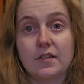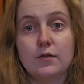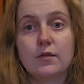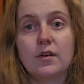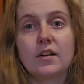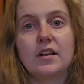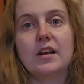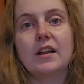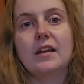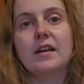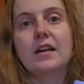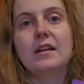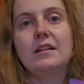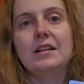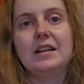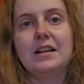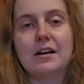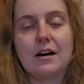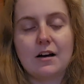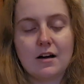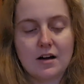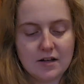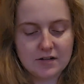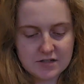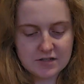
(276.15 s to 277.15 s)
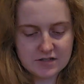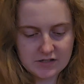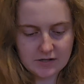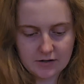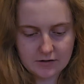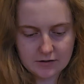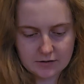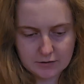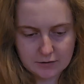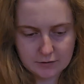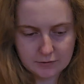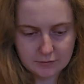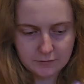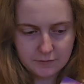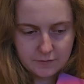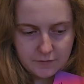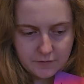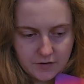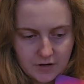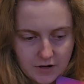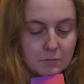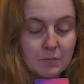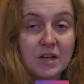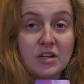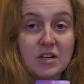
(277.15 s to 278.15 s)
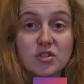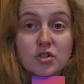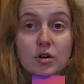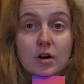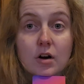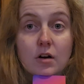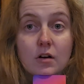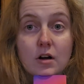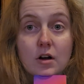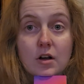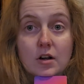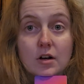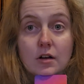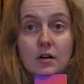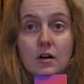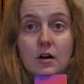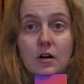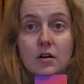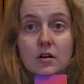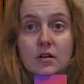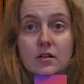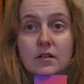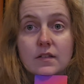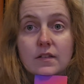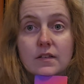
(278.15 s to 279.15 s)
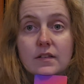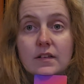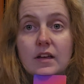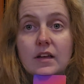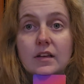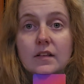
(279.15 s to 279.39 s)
You are getting a lot of major arcana cards.